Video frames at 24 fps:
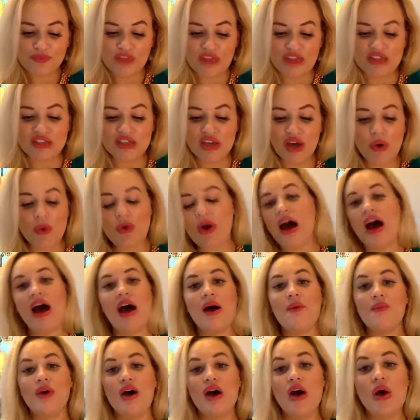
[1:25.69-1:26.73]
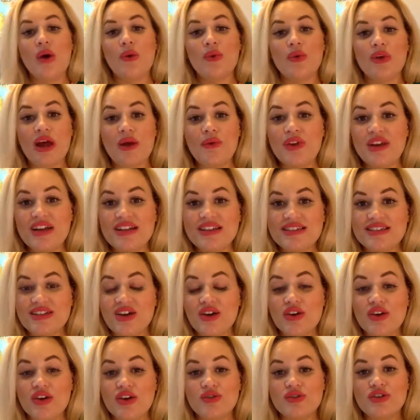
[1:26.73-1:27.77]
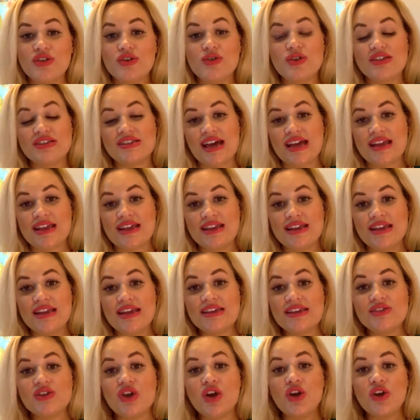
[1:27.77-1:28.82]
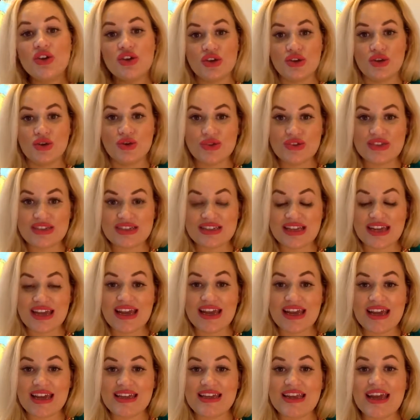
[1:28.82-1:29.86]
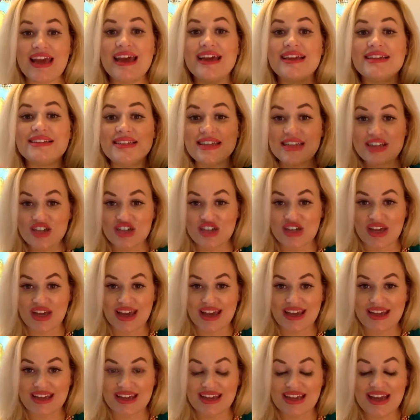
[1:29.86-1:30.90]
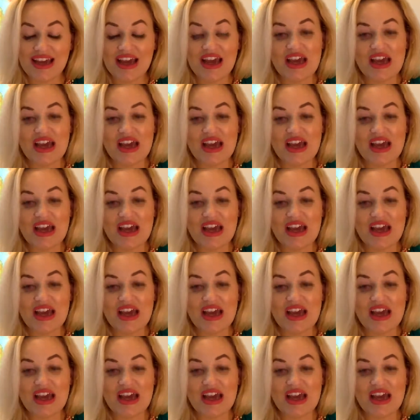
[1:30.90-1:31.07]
So what I wanted to tell you too is that these are used in addition